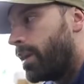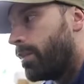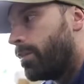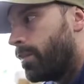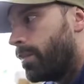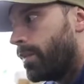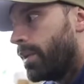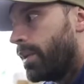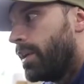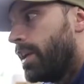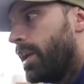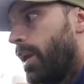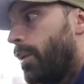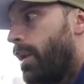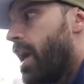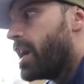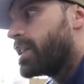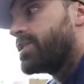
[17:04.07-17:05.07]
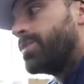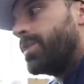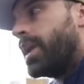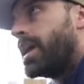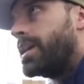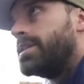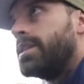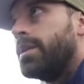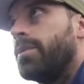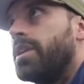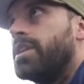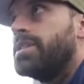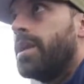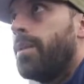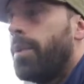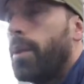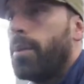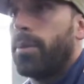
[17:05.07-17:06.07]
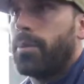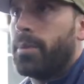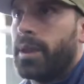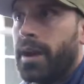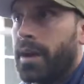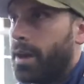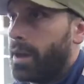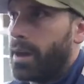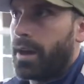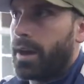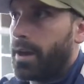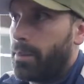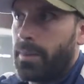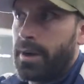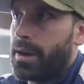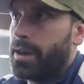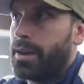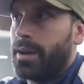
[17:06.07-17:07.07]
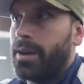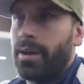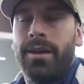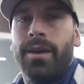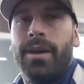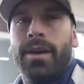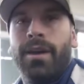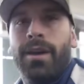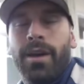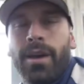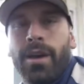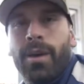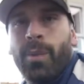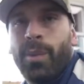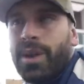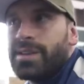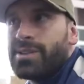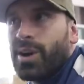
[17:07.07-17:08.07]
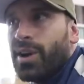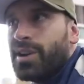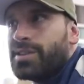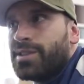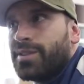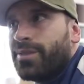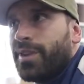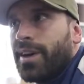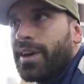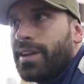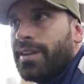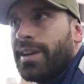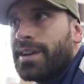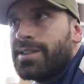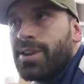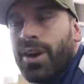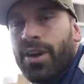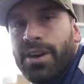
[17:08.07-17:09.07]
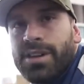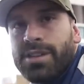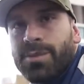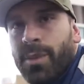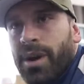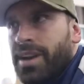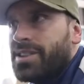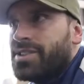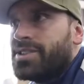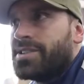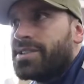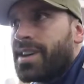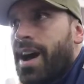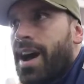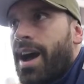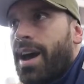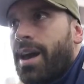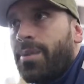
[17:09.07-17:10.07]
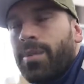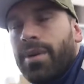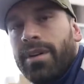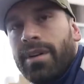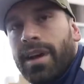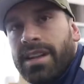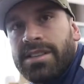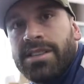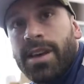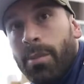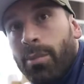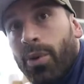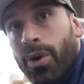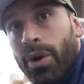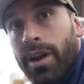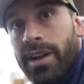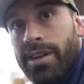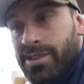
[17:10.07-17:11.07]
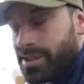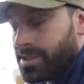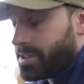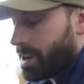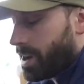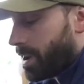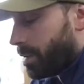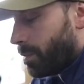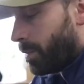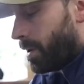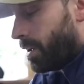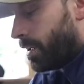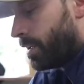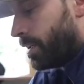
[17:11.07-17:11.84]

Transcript: make it it would expedite something because I'd be able to be like, ah, money. But that's all. It's just fucking. That's all it is. Money is just time. At some point, it's just time